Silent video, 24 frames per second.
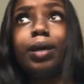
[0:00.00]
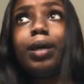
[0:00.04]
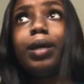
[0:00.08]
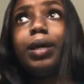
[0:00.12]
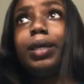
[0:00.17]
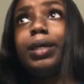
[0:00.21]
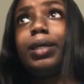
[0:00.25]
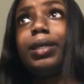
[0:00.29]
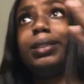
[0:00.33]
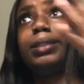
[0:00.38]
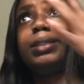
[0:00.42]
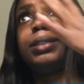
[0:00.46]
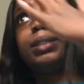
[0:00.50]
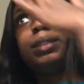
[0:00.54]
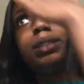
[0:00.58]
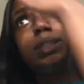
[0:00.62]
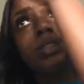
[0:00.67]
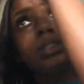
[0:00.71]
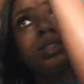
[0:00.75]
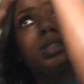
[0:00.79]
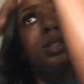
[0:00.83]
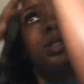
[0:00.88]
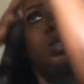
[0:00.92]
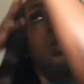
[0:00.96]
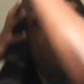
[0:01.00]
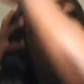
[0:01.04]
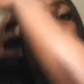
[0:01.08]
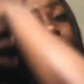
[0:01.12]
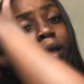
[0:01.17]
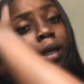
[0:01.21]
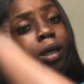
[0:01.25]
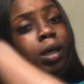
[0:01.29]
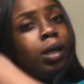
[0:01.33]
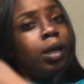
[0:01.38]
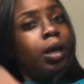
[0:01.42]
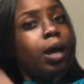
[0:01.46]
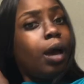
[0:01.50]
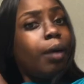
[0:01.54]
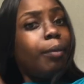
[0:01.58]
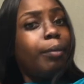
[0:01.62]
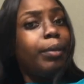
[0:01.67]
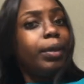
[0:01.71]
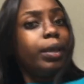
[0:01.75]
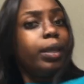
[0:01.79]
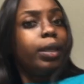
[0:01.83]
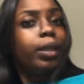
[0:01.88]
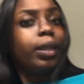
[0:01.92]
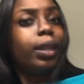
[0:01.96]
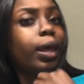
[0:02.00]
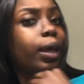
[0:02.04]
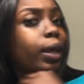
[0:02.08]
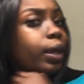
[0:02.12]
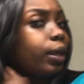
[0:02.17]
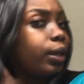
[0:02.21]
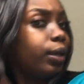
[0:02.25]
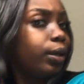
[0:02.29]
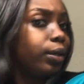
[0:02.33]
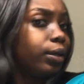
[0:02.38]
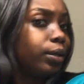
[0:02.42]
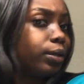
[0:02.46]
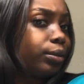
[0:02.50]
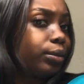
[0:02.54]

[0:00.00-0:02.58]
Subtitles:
Cause, I mean, like,